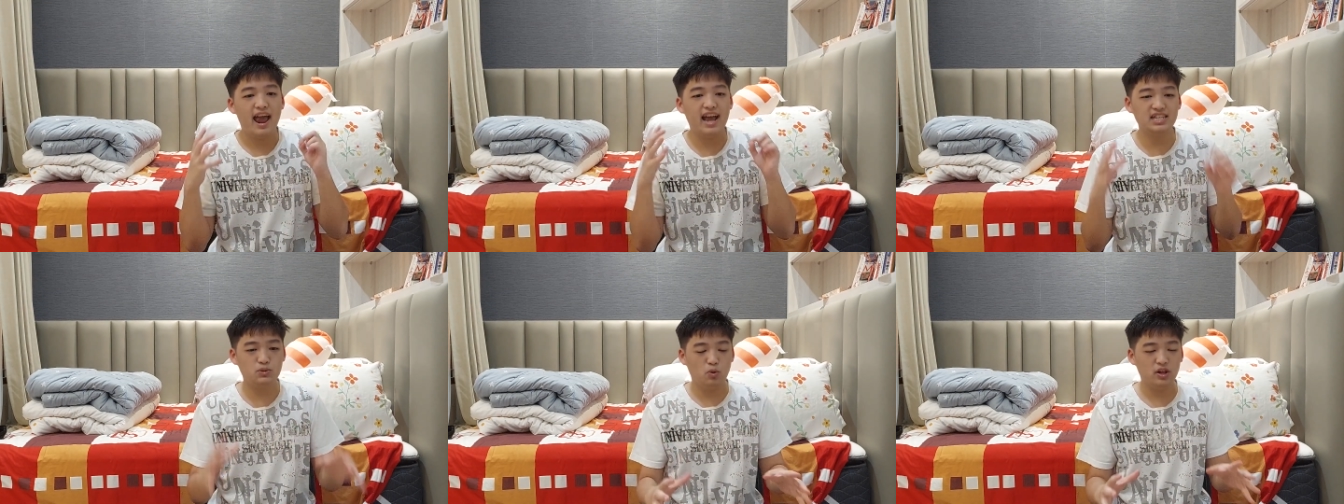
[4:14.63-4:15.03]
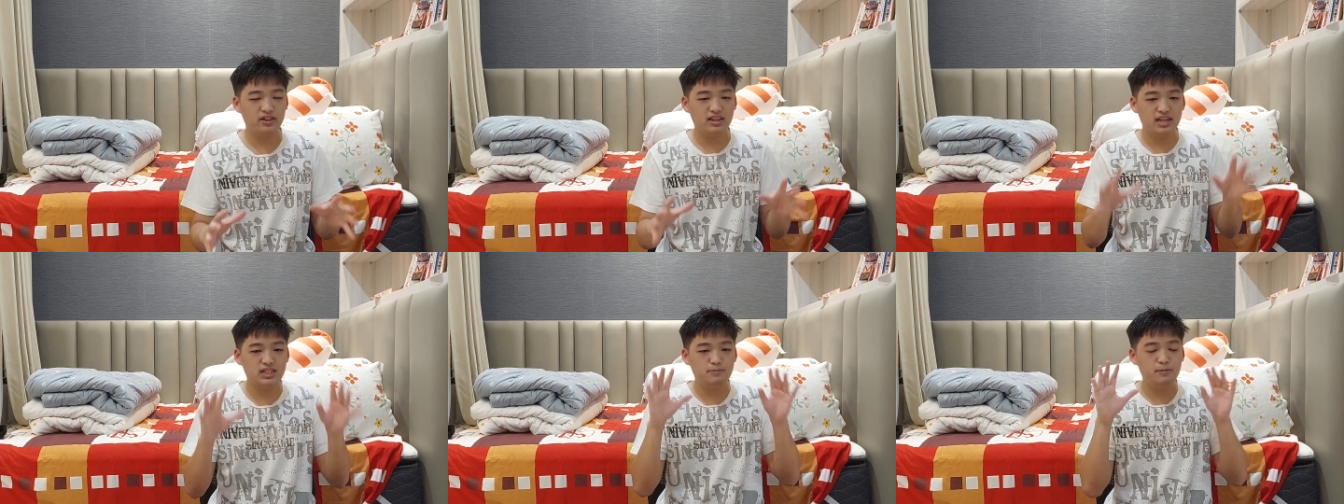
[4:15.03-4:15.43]
as well
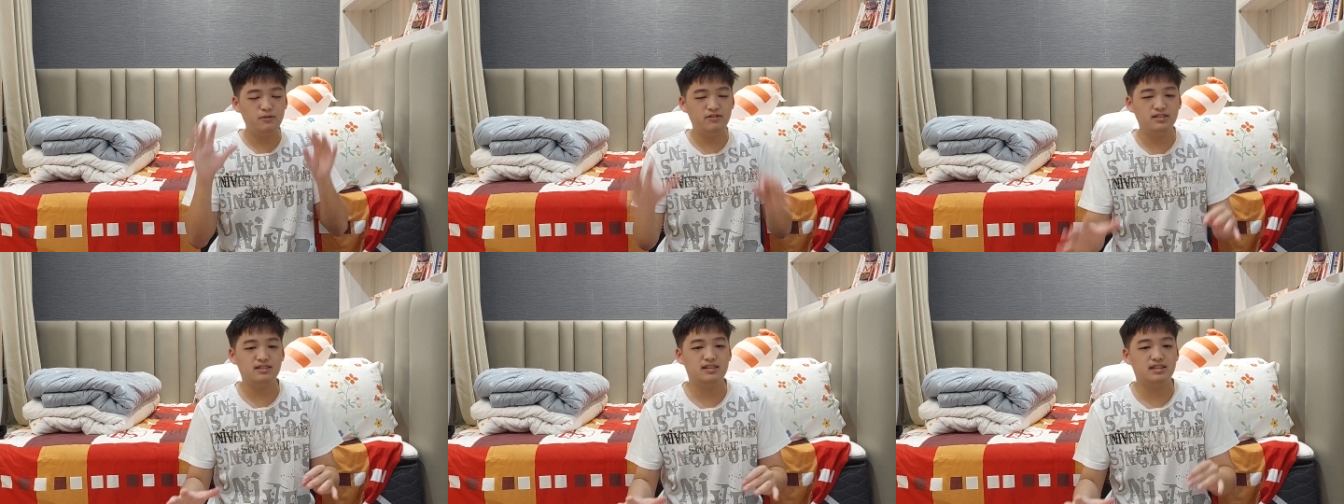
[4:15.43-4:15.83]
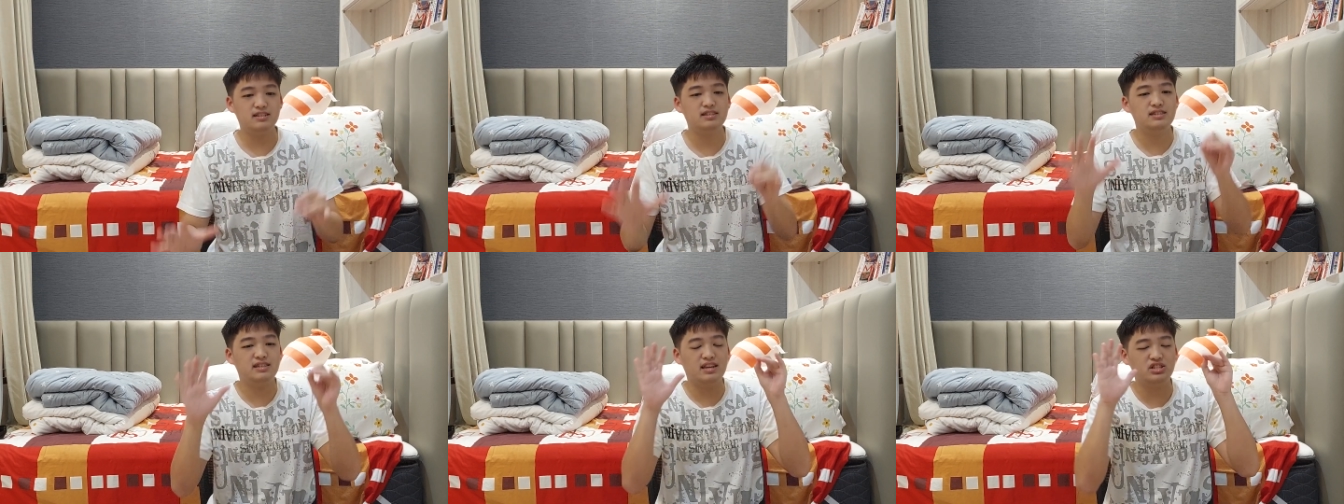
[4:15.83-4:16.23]
as the
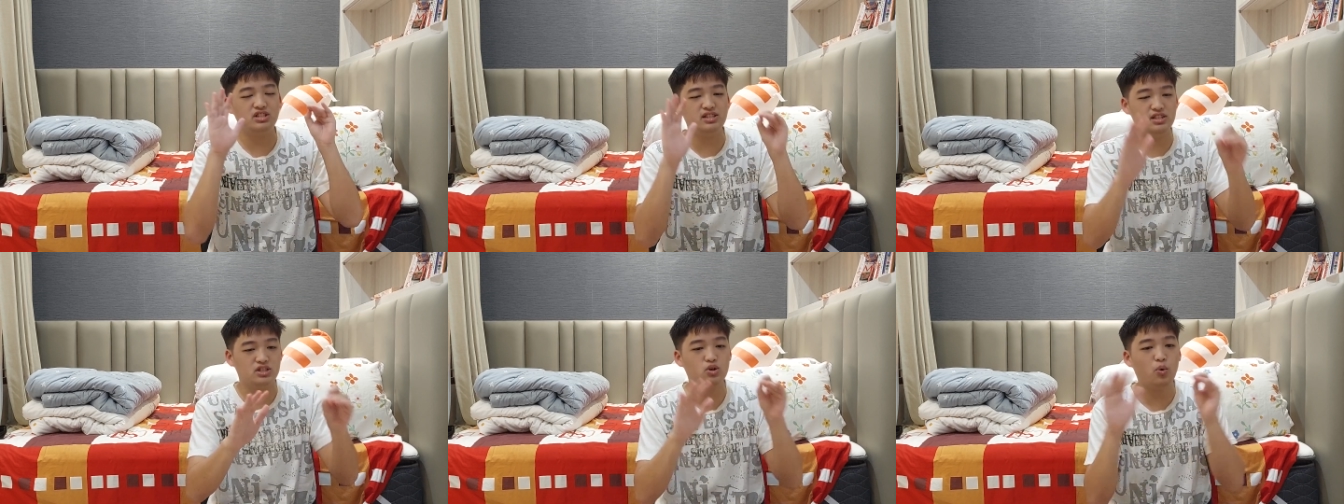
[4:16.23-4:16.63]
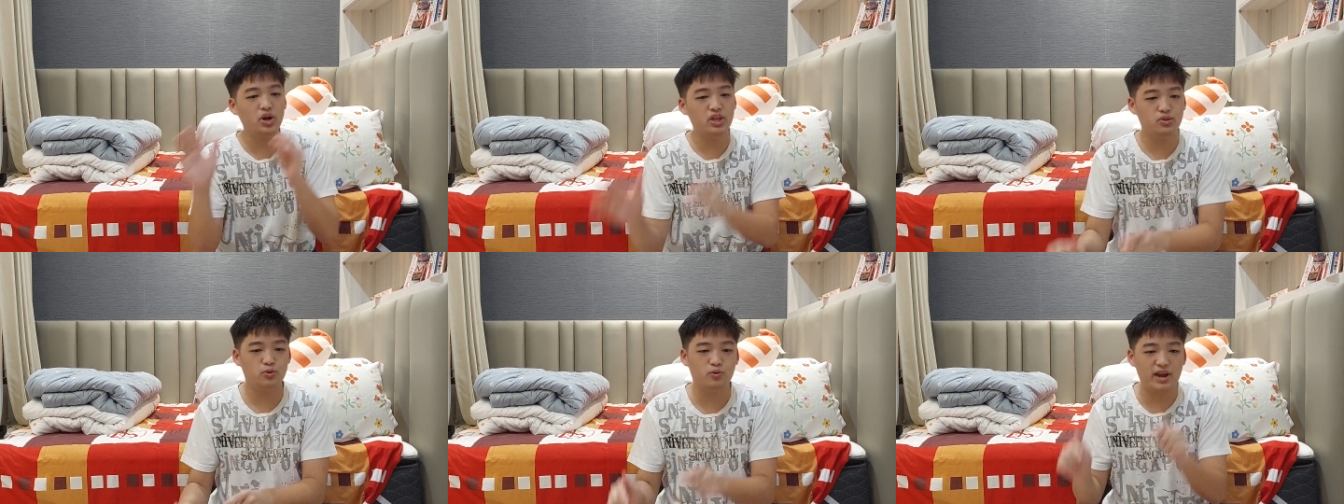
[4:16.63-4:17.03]
experiences that she is
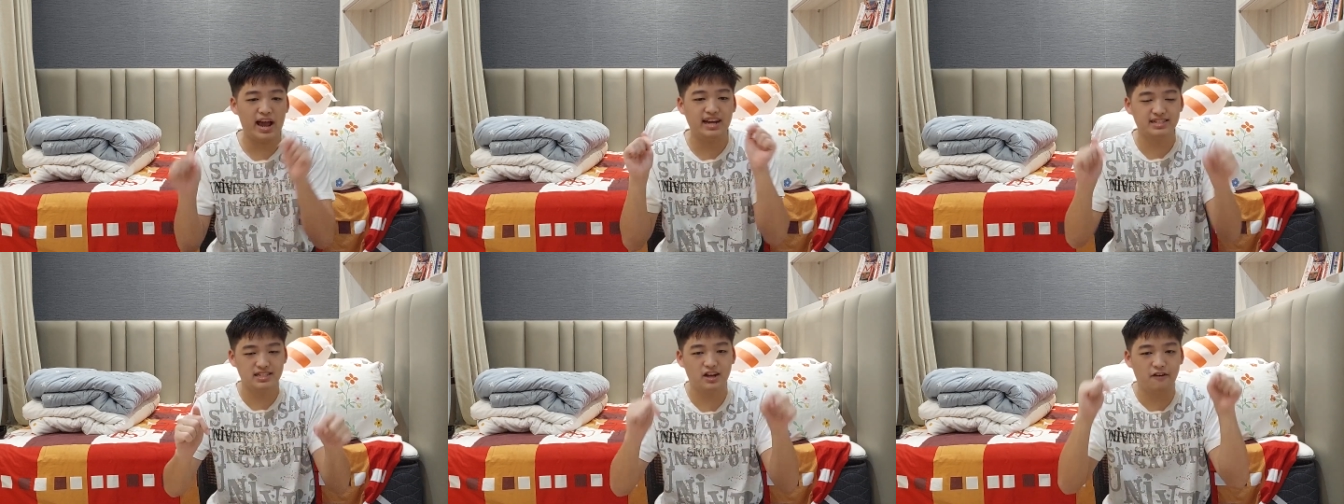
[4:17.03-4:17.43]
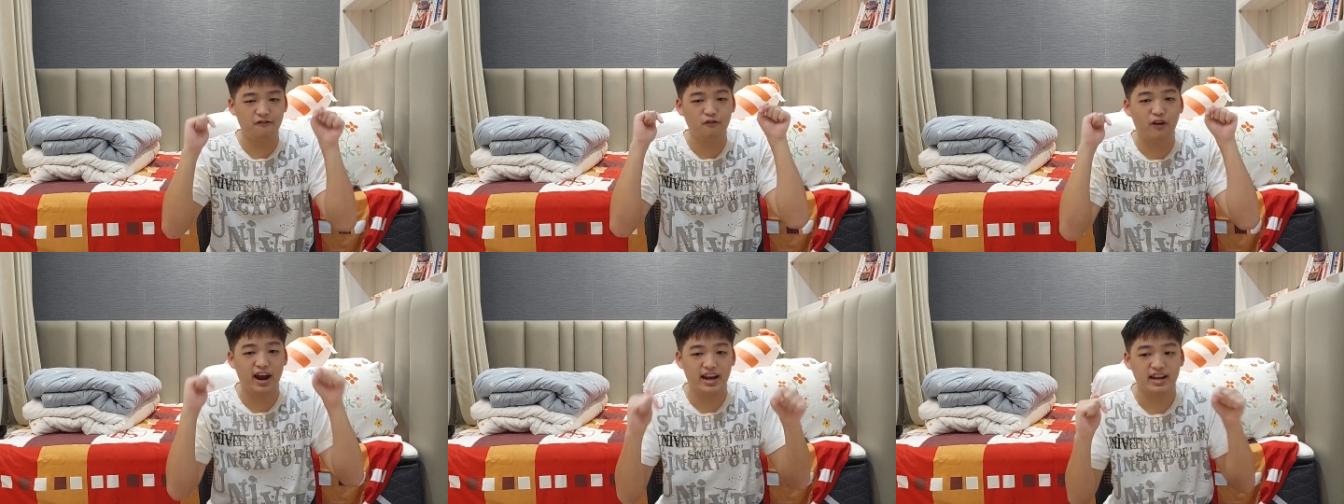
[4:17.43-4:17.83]
going through as
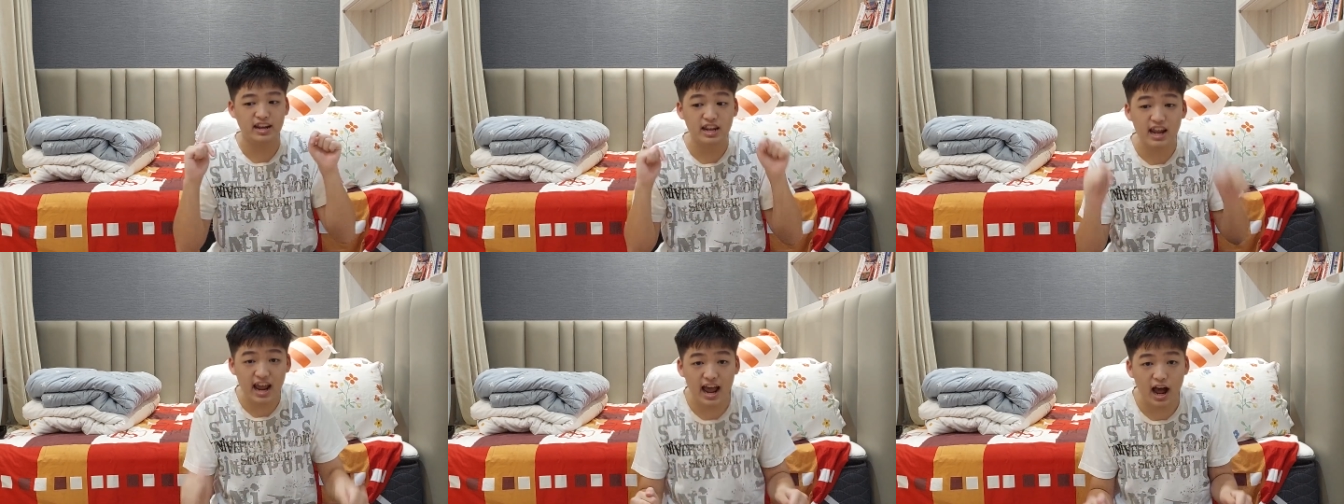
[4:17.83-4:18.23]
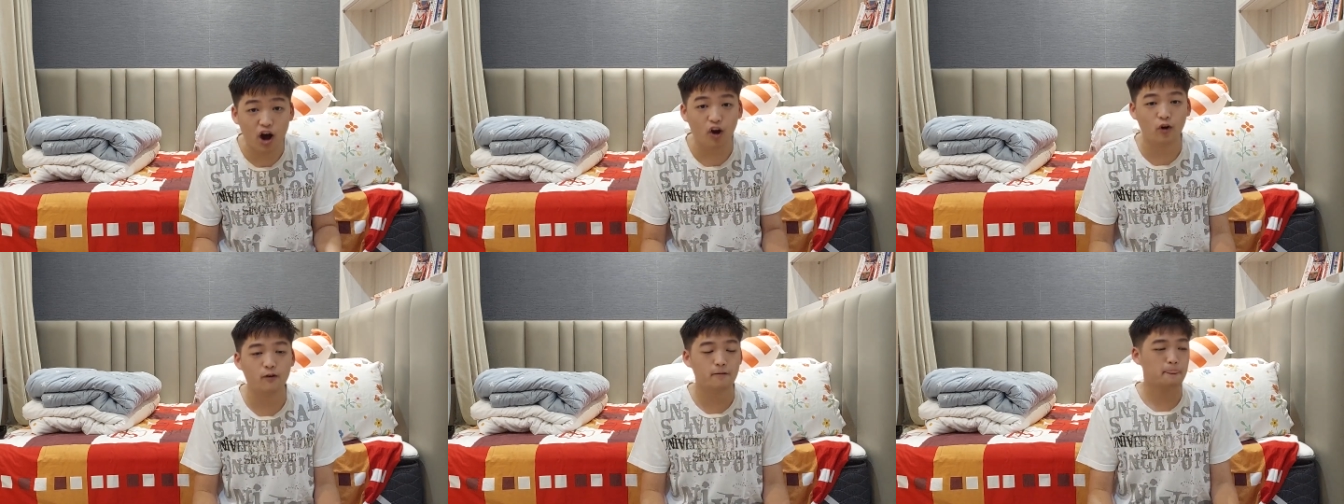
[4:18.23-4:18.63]
of right
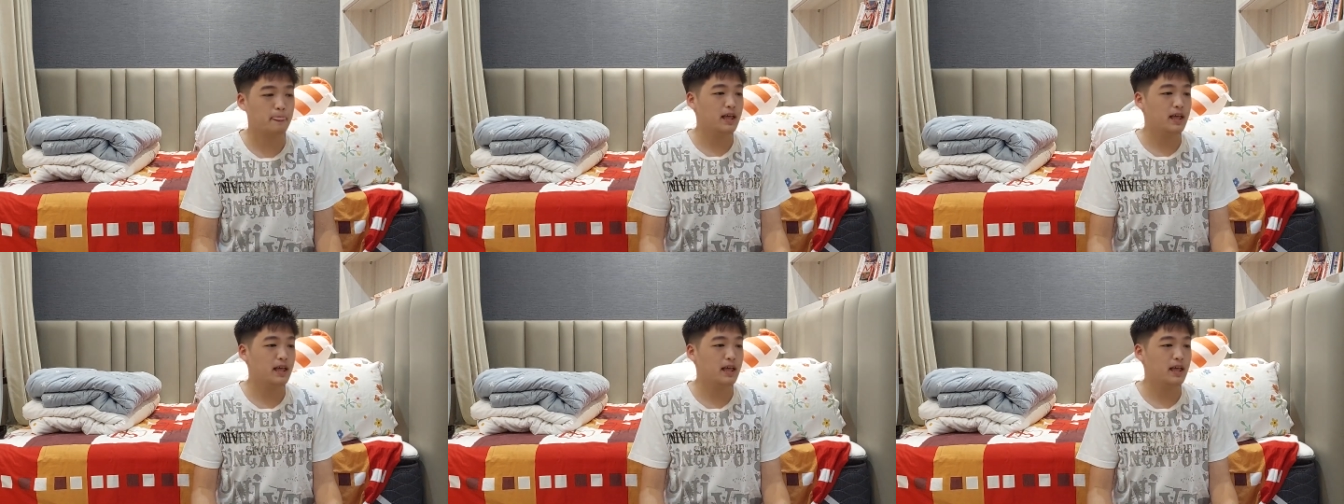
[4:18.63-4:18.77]
now.